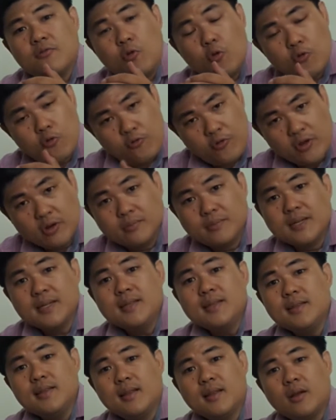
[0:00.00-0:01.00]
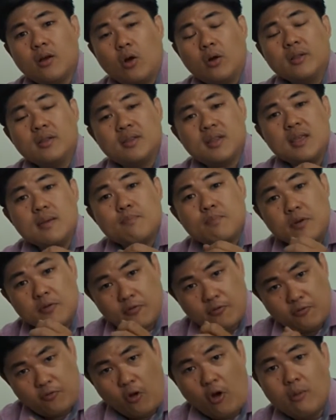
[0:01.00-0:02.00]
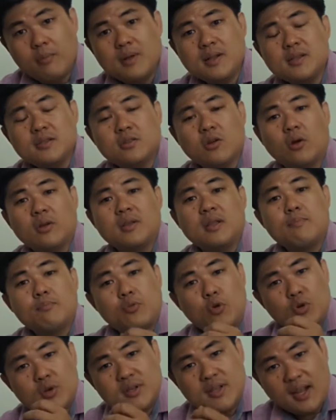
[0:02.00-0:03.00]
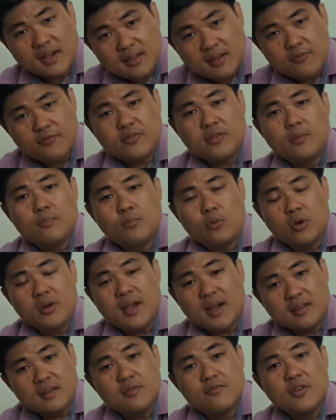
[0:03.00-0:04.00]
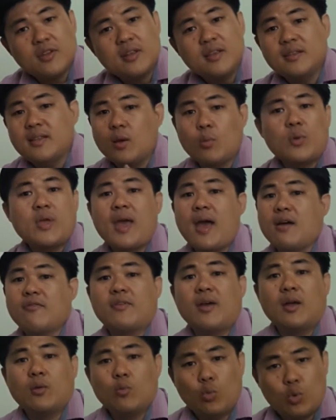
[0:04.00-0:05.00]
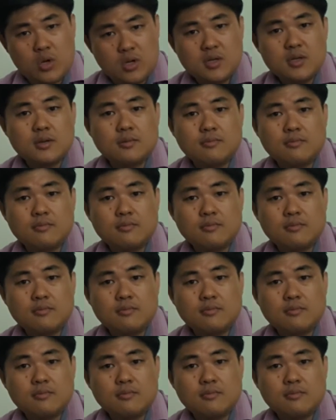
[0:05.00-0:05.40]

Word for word: fulfillment, on the performance, on the productive productivity that we have at work.